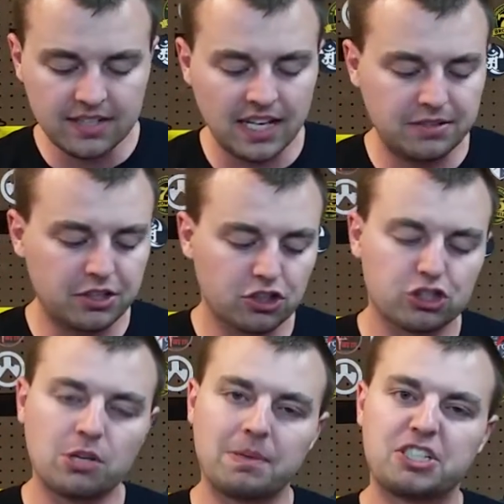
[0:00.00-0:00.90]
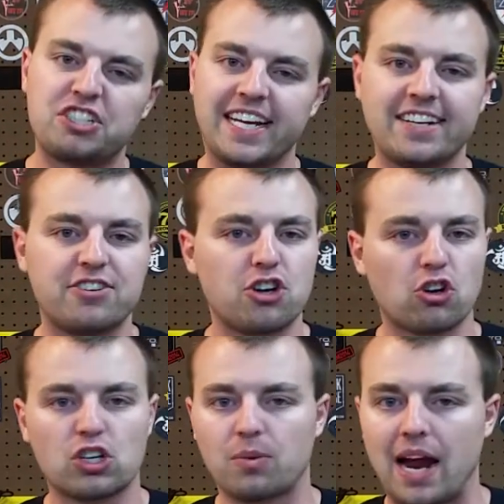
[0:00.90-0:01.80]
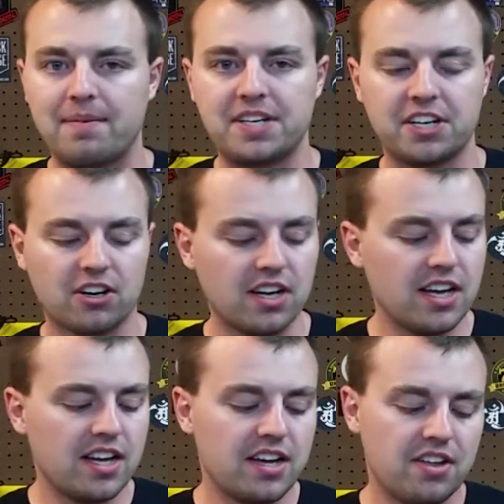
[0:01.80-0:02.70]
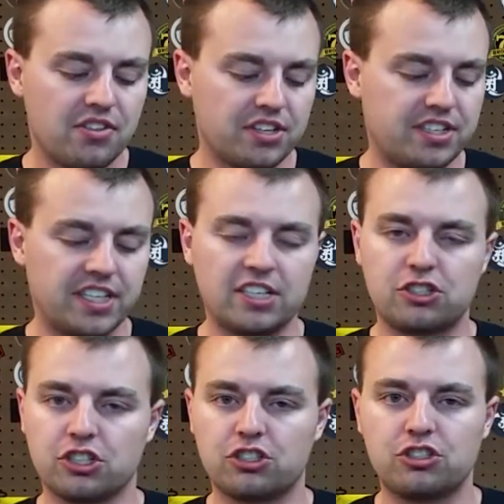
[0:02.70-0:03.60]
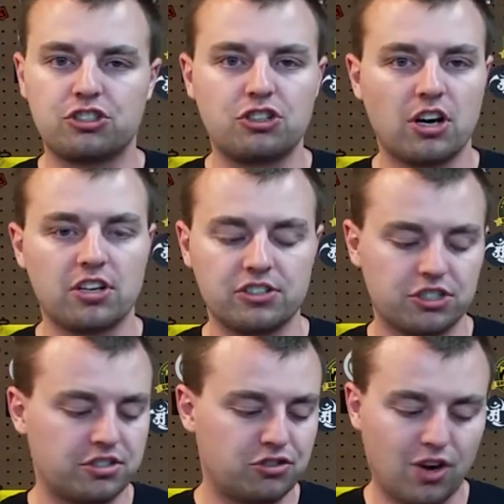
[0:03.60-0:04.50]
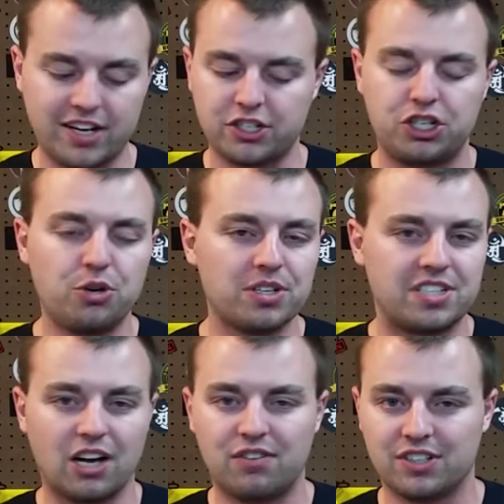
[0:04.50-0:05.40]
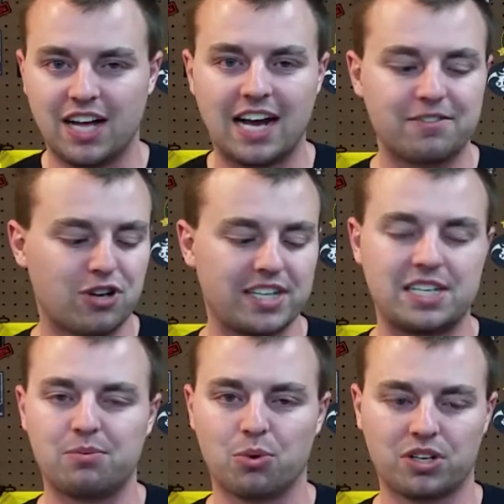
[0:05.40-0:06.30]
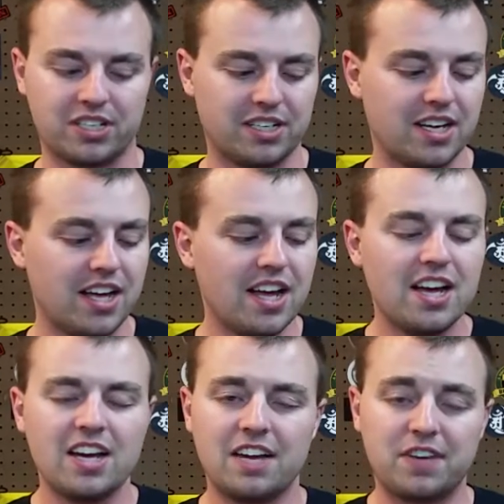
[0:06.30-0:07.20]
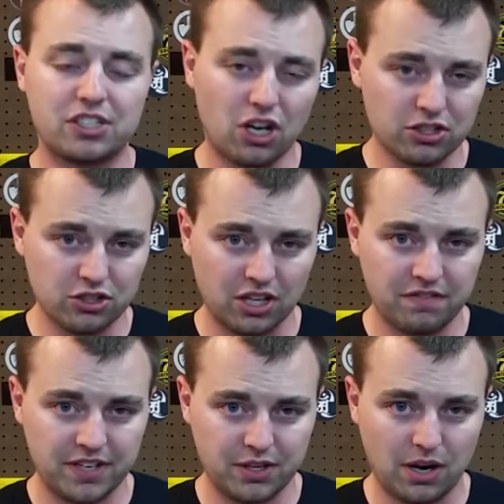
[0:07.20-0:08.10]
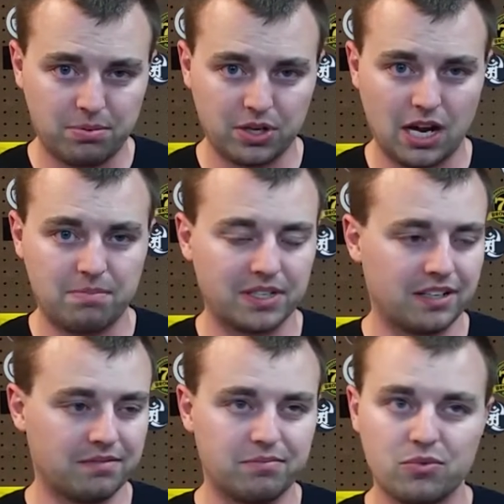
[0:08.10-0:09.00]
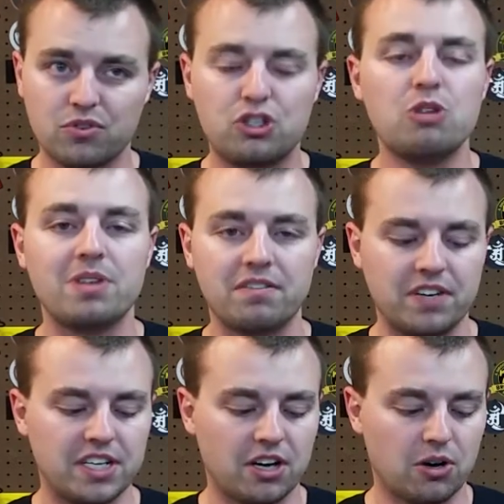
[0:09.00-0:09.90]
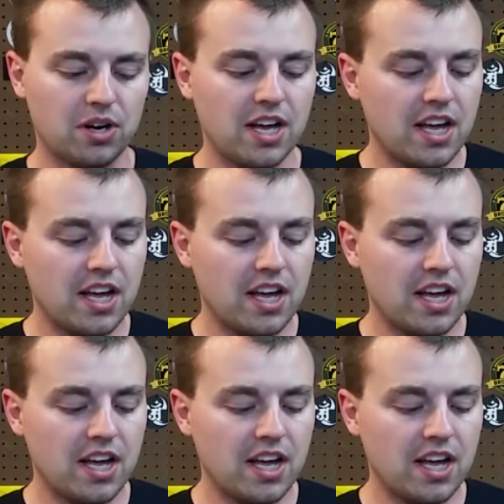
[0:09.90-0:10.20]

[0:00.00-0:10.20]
and that's because there's so much sand, dirt, grime in here. This thing is just trying to chew itself alive, trying to keep working. And if you guys also saw the video I put up, like a 2-minute video,